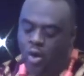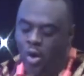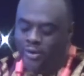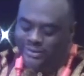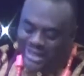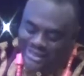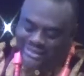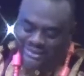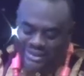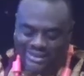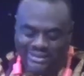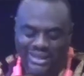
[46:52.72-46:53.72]
concerning
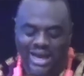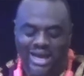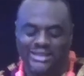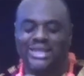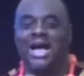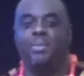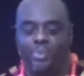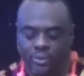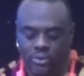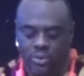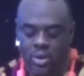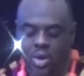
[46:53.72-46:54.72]
things that has
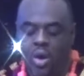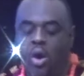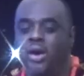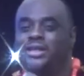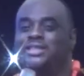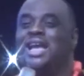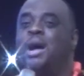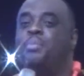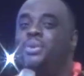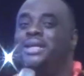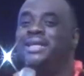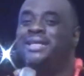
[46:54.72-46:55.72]
happened or is
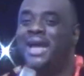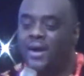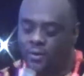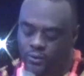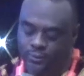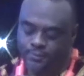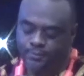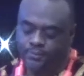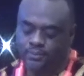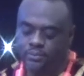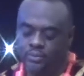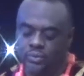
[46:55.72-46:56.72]
happening now.
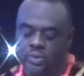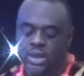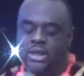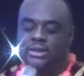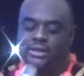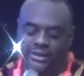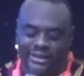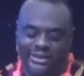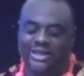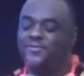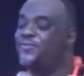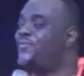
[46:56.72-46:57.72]
This
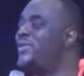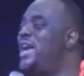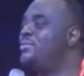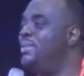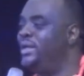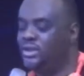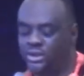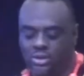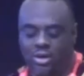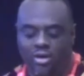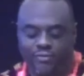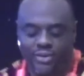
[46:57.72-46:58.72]
is a fragment
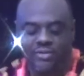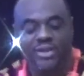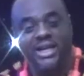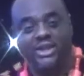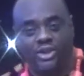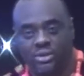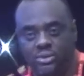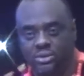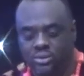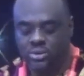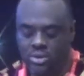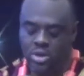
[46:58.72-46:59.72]
of revelation
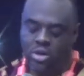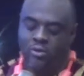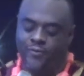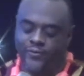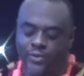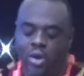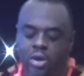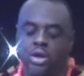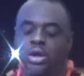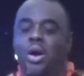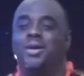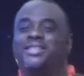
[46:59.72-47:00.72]
from
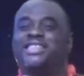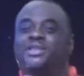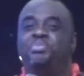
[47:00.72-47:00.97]
God's